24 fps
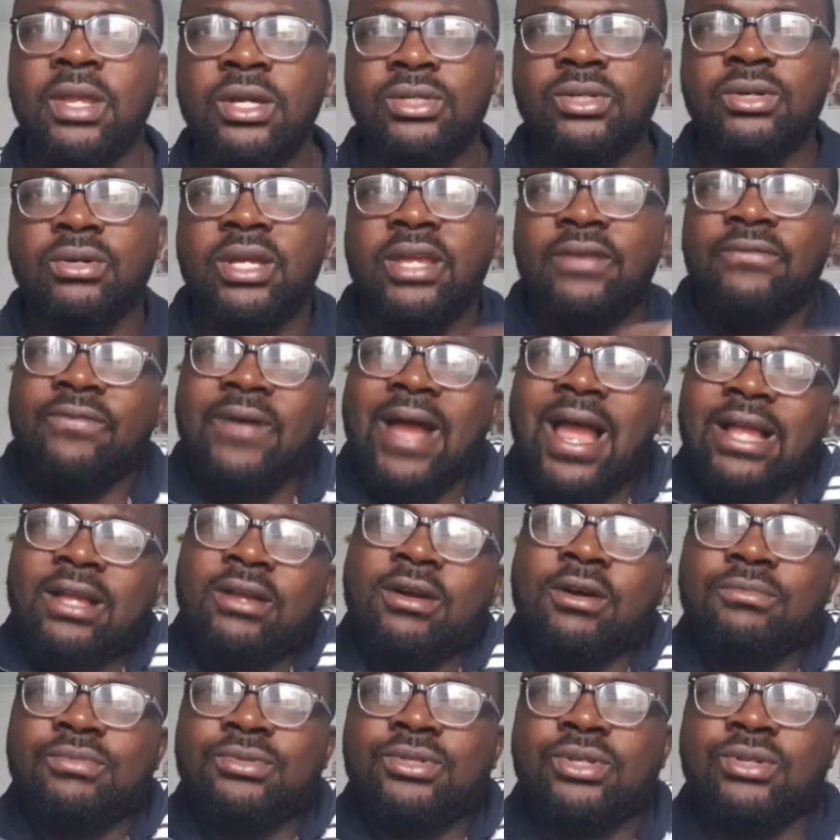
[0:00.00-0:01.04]
So if I
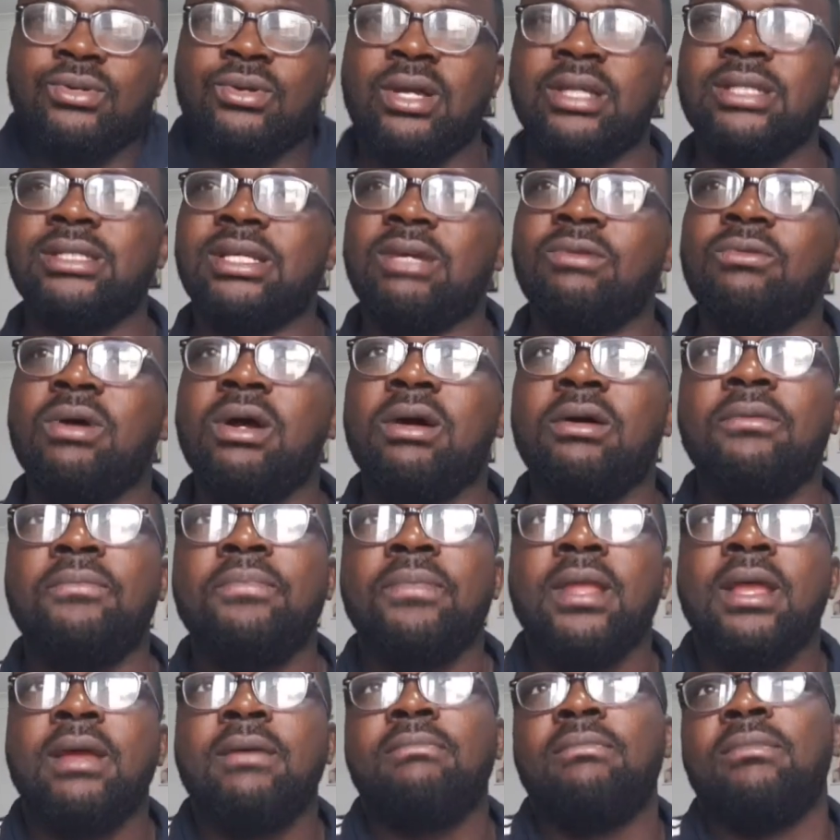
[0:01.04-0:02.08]
come to you and say, well,